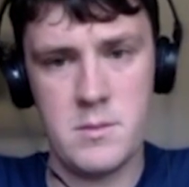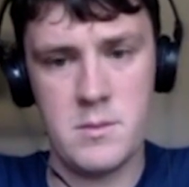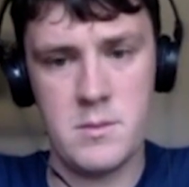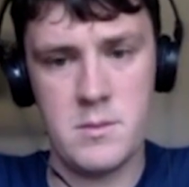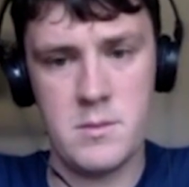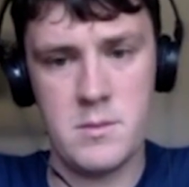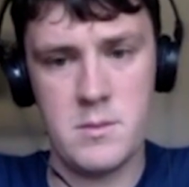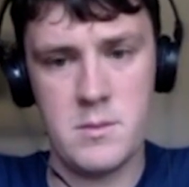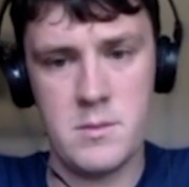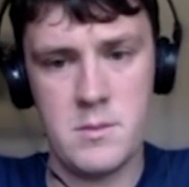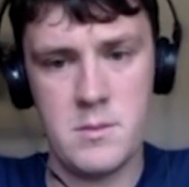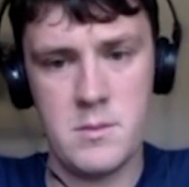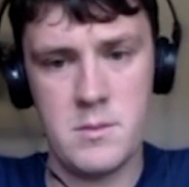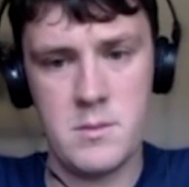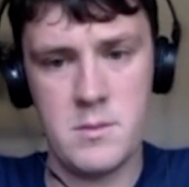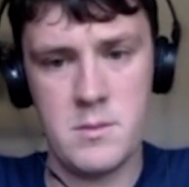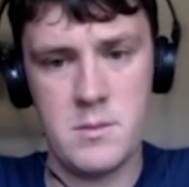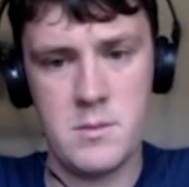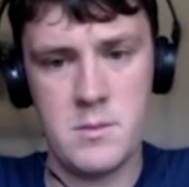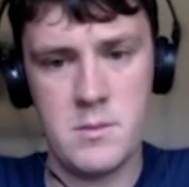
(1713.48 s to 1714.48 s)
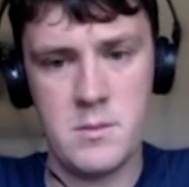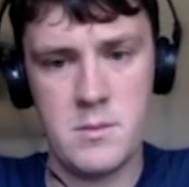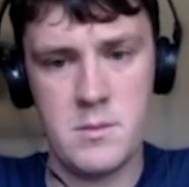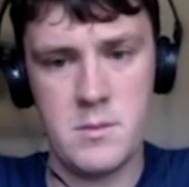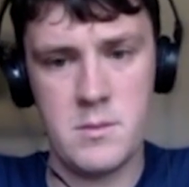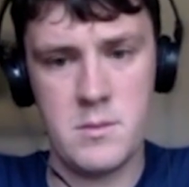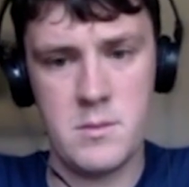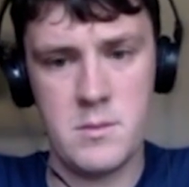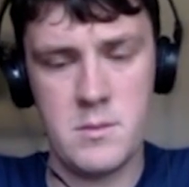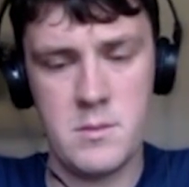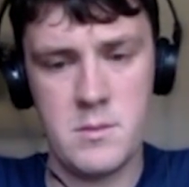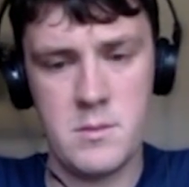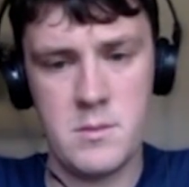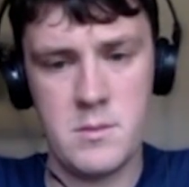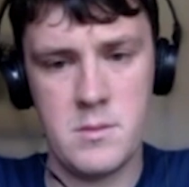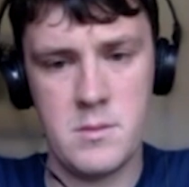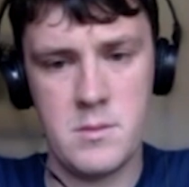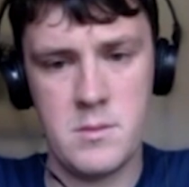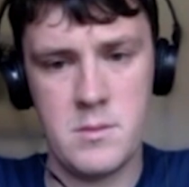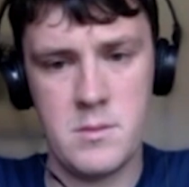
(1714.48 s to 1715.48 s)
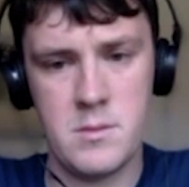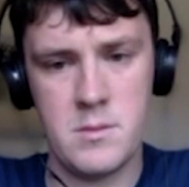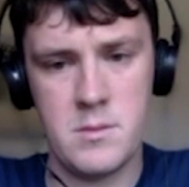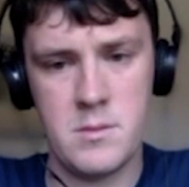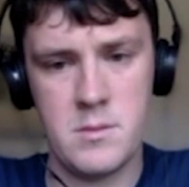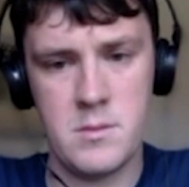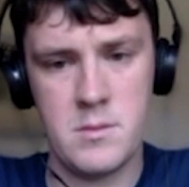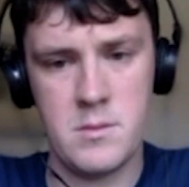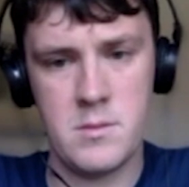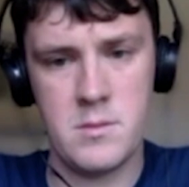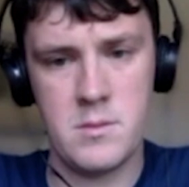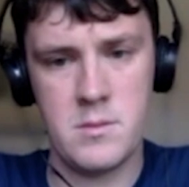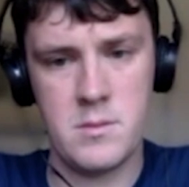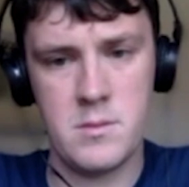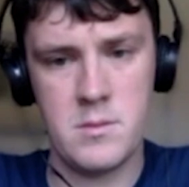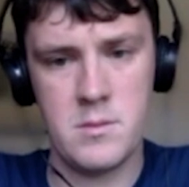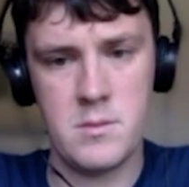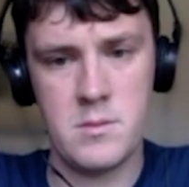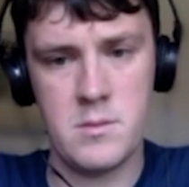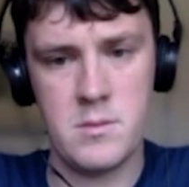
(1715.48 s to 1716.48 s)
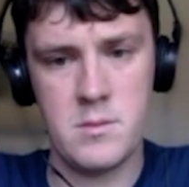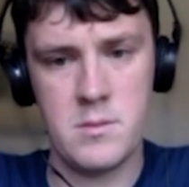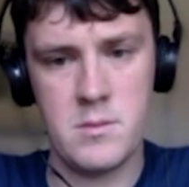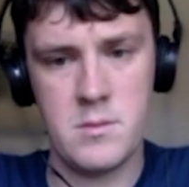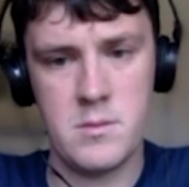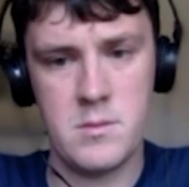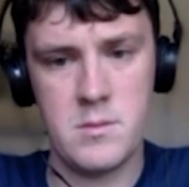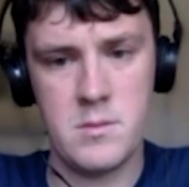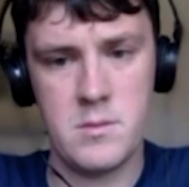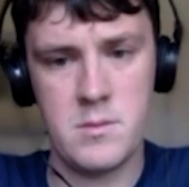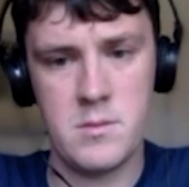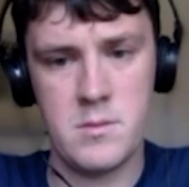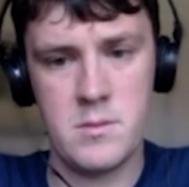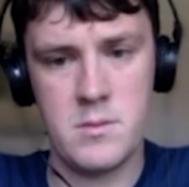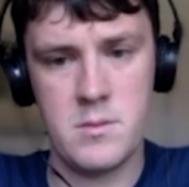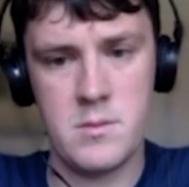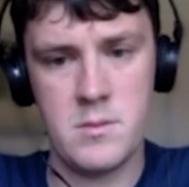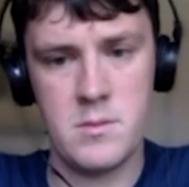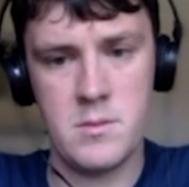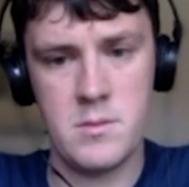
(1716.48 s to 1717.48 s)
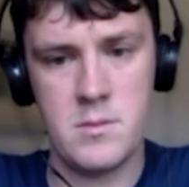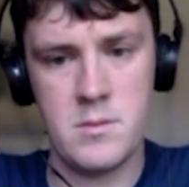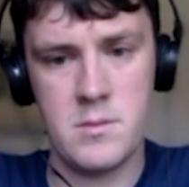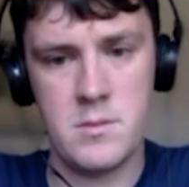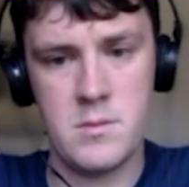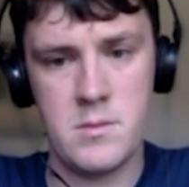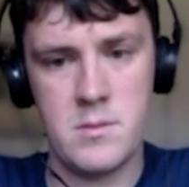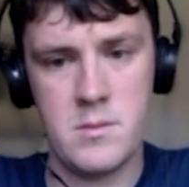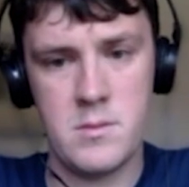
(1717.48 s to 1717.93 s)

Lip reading: The person shown says nothing.